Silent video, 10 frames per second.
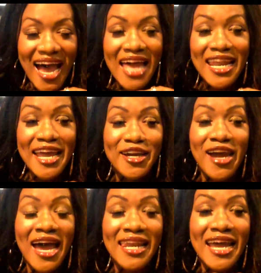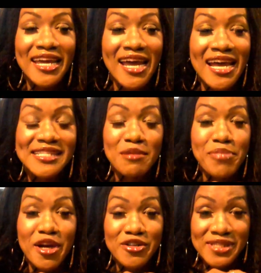I like her as a
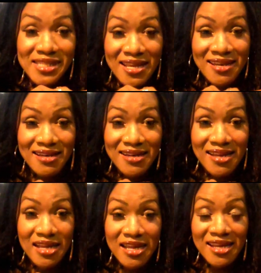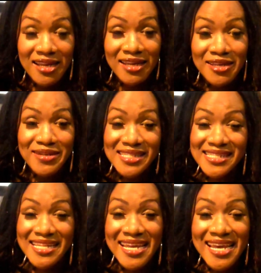person. You
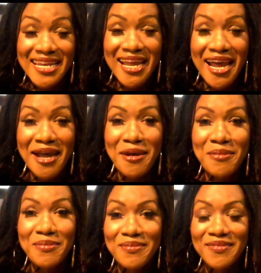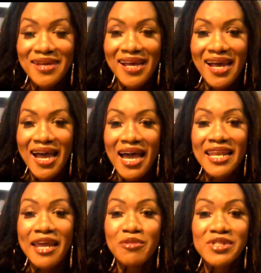understand? I
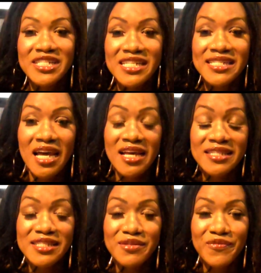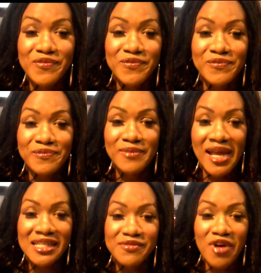like what she does
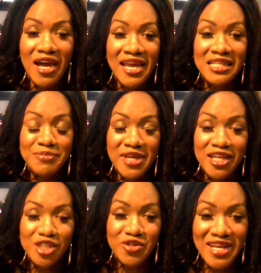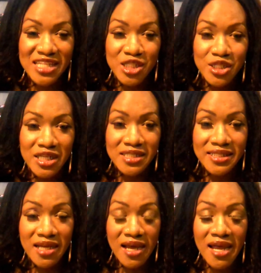as far as being a
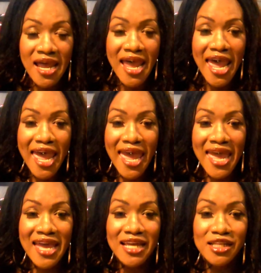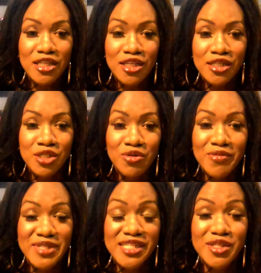transgender and
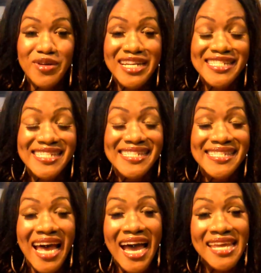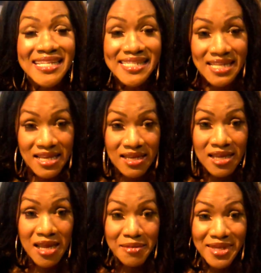doing what she's doing in society.
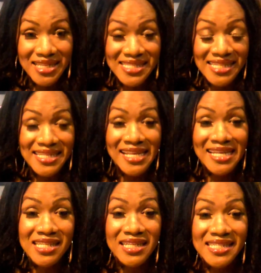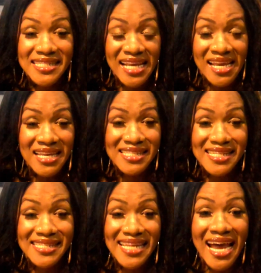Because at the of the day,
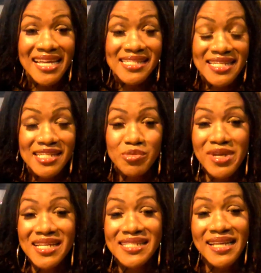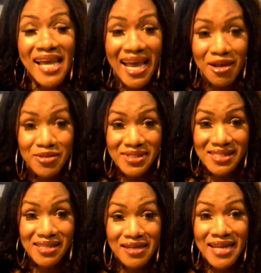society is where it
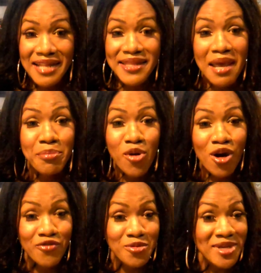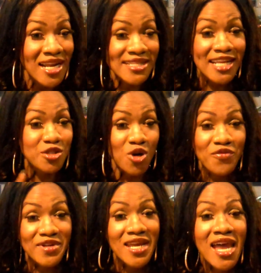counts, not that ballroom and not that
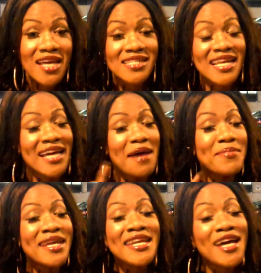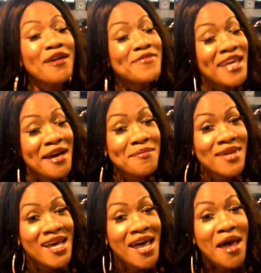trophy. Because I got many of them,
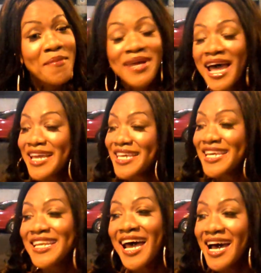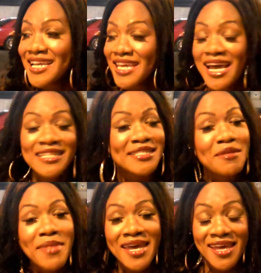but I cannot cash
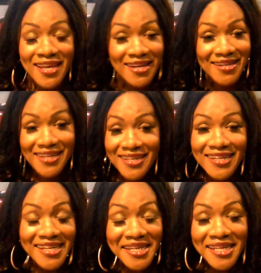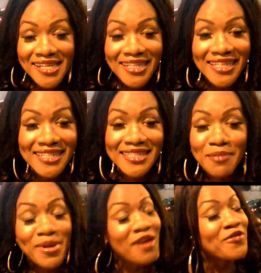them in to
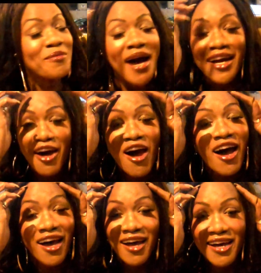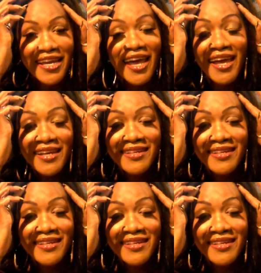pay for my car, okay?